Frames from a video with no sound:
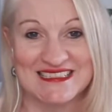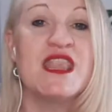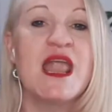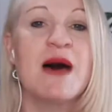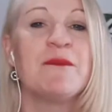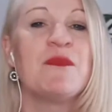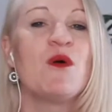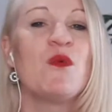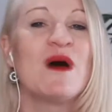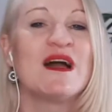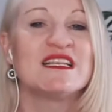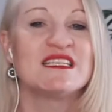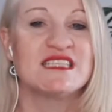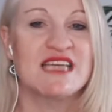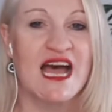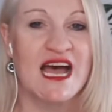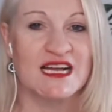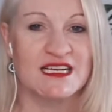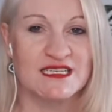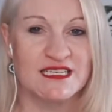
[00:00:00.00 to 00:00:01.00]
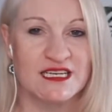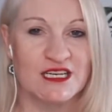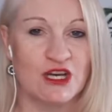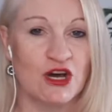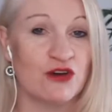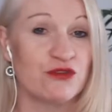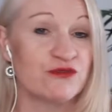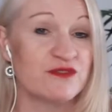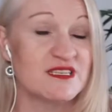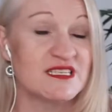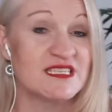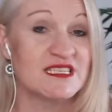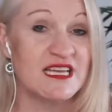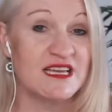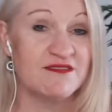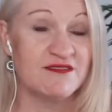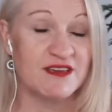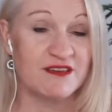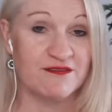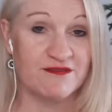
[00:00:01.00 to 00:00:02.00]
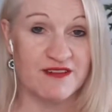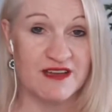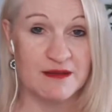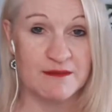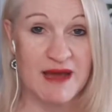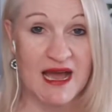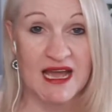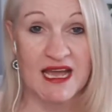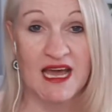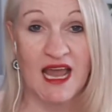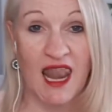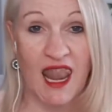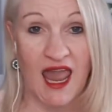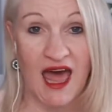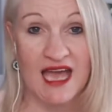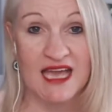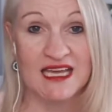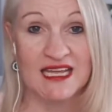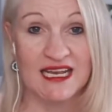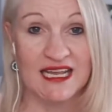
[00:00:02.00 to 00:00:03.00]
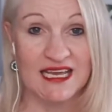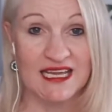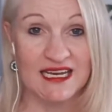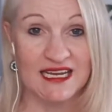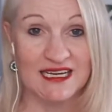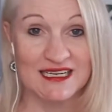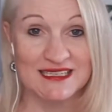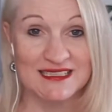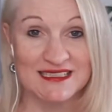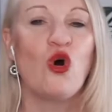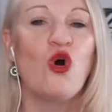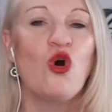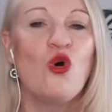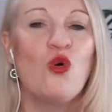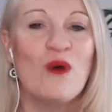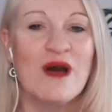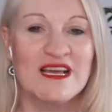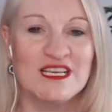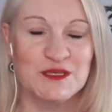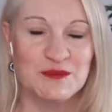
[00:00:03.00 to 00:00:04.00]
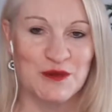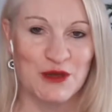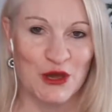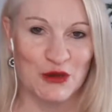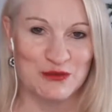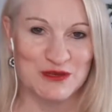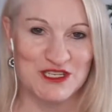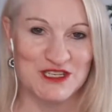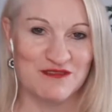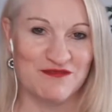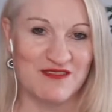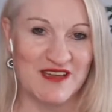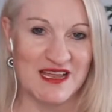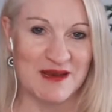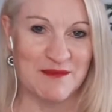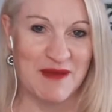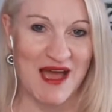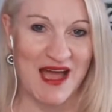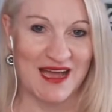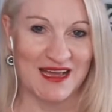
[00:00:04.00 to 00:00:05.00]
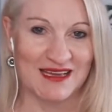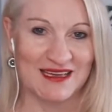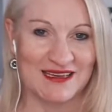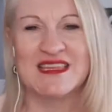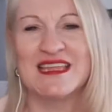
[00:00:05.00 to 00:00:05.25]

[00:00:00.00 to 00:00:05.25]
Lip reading: Number 1 tactic on receiving feedback like a leader: always be open to feedback.